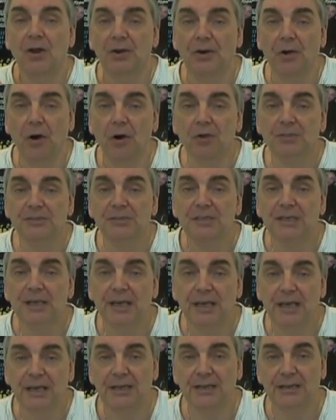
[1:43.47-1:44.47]
Not
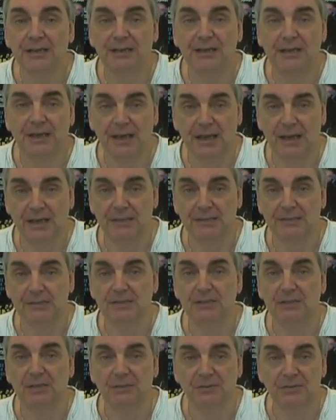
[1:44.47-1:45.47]
in the hands